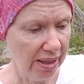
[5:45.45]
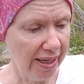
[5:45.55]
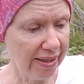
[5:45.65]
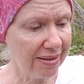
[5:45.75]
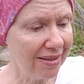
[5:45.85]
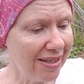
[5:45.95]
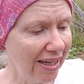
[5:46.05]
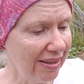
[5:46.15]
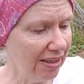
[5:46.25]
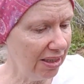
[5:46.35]

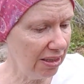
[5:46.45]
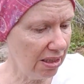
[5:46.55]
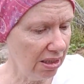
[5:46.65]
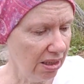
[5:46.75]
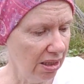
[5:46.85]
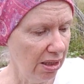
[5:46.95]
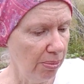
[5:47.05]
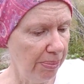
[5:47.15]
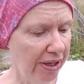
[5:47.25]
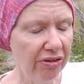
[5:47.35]
extended
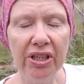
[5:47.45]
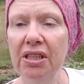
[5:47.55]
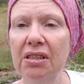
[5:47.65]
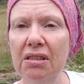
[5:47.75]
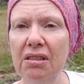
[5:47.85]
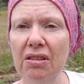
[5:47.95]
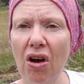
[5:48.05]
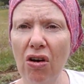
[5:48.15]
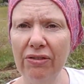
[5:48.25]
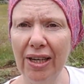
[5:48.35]
periods
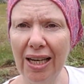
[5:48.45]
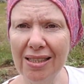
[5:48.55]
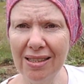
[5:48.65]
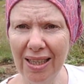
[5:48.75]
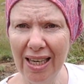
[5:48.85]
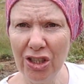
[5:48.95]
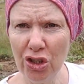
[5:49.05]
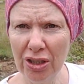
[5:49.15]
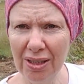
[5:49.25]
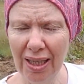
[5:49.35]
of
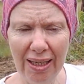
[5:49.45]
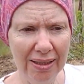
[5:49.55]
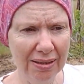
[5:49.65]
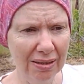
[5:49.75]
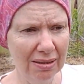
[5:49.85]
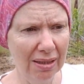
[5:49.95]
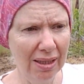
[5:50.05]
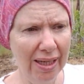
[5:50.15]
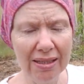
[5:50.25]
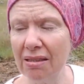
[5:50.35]
isolation and
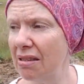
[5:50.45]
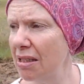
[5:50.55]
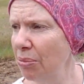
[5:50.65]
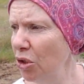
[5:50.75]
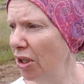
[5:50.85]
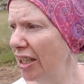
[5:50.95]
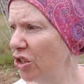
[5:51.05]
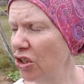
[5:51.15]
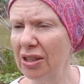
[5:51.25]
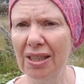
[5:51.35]
less
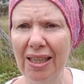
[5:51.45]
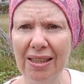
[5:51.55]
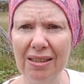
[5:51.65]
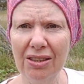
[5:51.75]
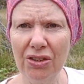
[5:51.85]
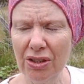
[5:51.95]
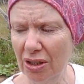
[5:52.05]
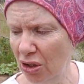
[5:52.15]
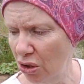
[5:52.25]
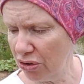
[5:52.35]
stimulation and
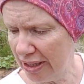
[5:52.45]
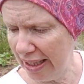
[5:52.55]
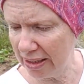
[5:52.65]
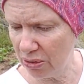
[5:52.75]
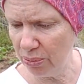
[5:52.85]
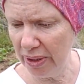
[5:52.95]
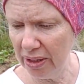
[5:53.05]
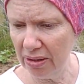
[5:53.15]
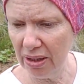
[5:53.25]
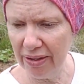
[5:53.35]
contact
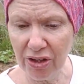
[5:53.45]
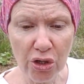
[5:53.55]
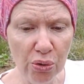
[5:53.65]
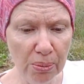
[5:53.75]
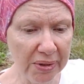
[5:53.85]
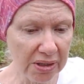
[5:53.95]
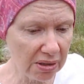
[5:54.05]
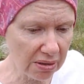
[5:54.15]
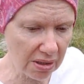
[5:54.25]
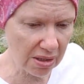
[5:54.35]
with other
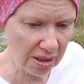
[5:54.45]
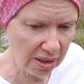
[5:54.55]
humans.